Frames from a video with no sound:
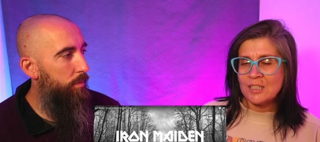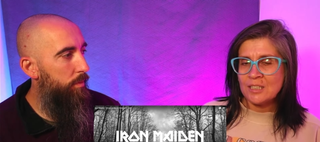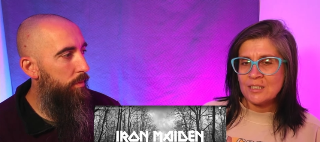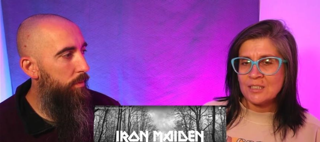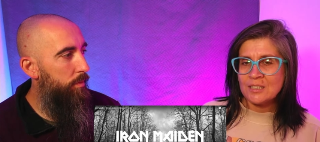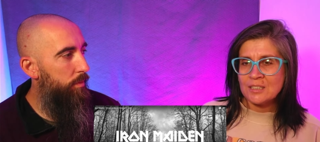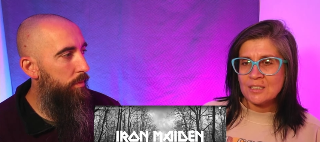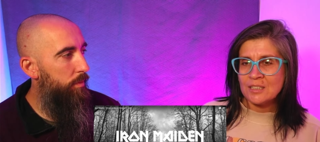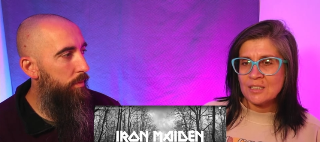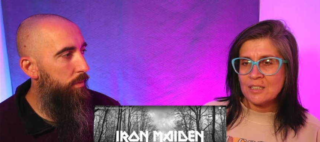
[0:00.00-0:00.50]

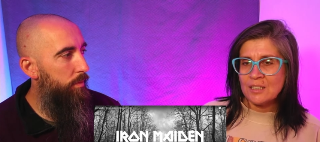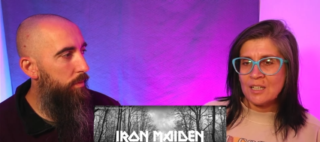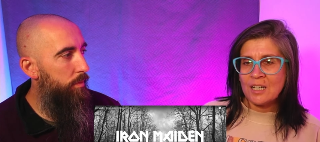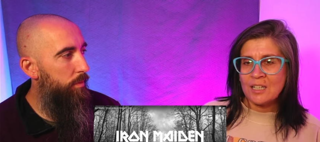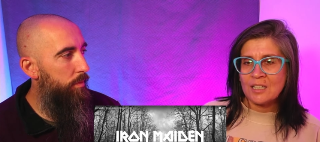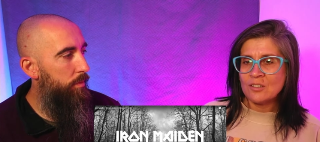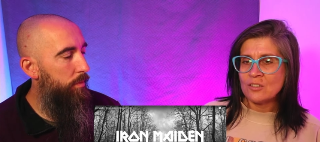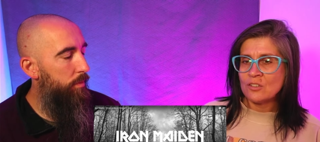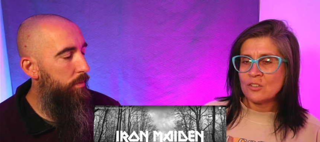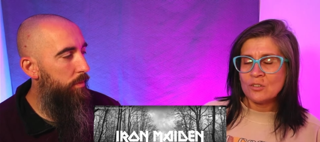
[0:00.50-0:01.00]
Speaker 1: It's uh,
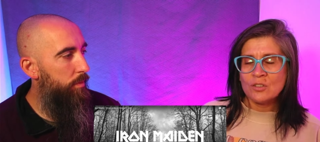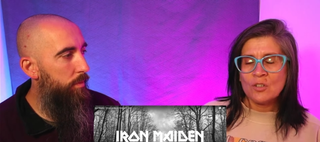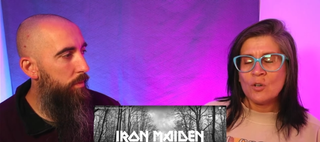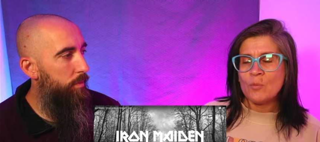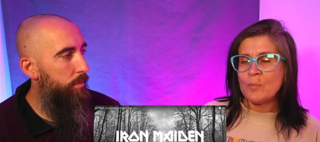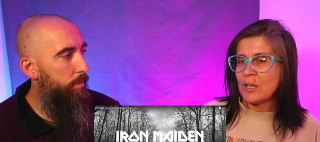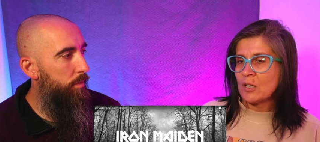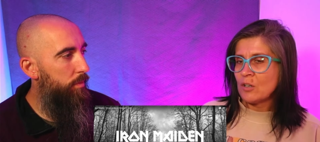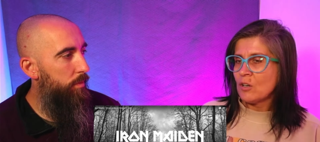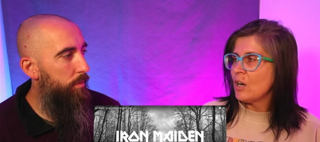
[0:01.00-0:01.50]
I can only oh
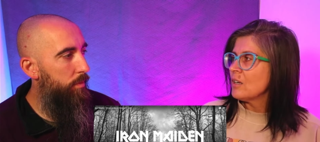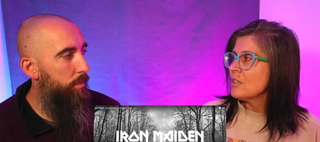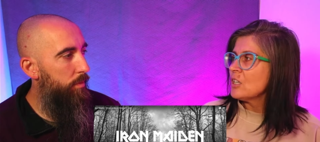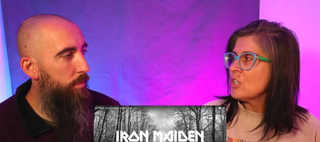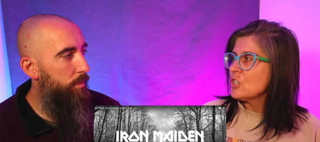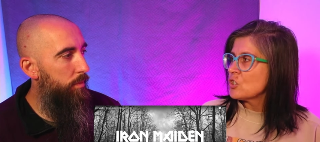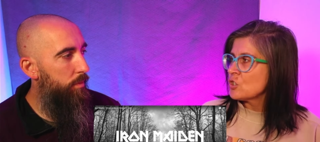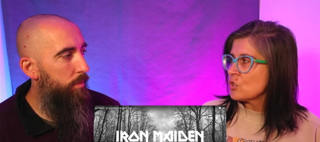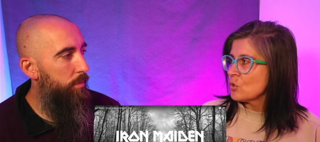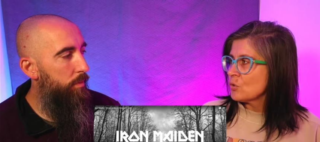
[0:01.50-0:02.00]
my god,
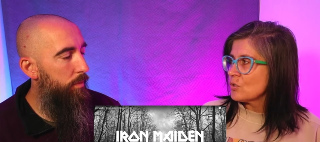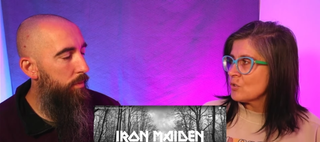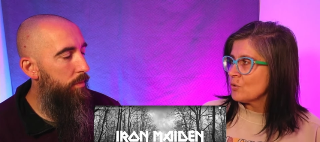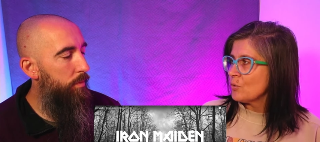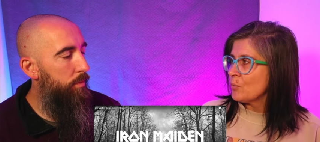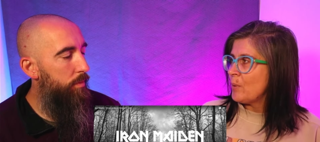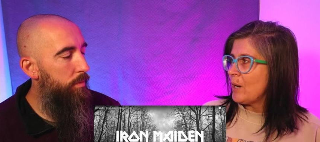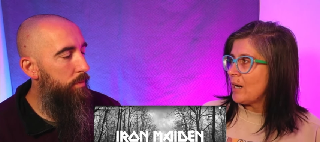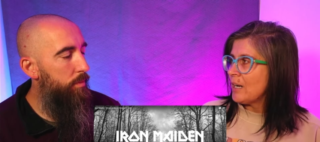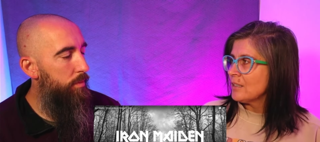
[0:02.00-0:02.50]
it's so
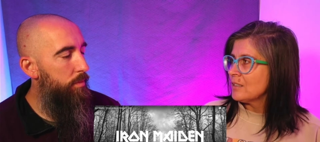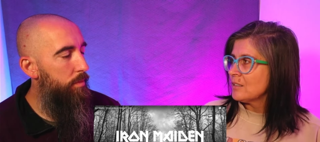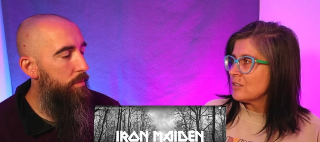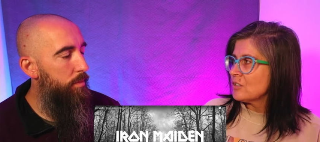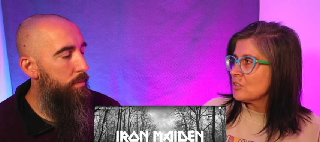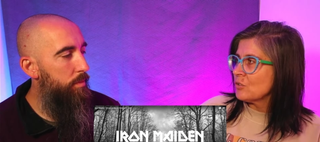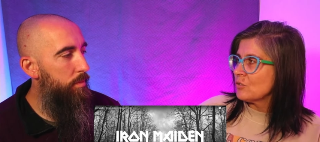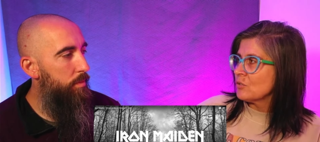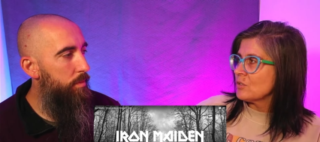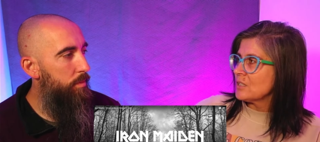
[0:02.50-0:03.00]
so bad mm.
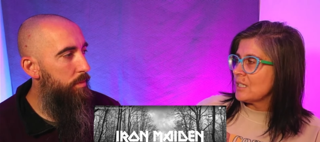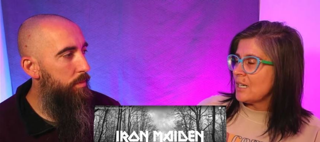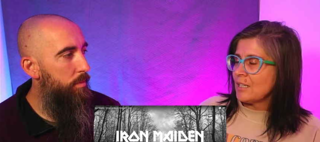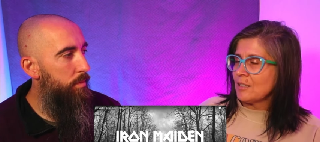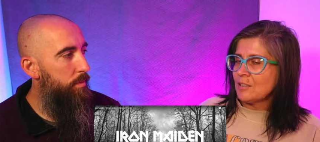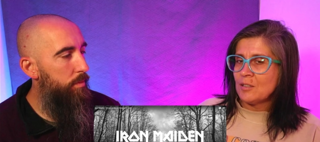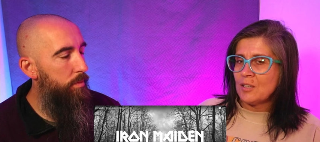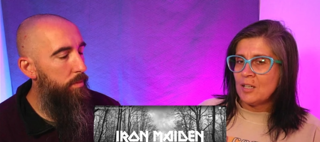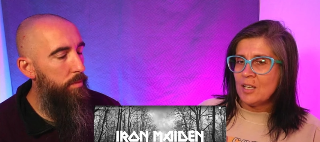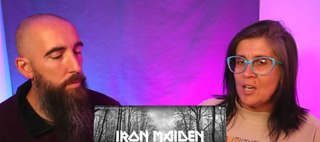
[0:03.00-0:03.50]
and so
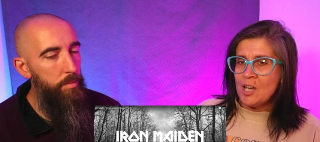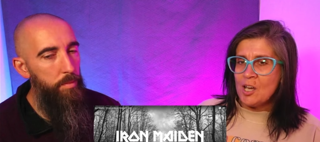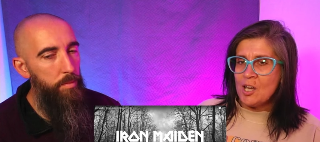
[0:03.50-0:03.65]
sad.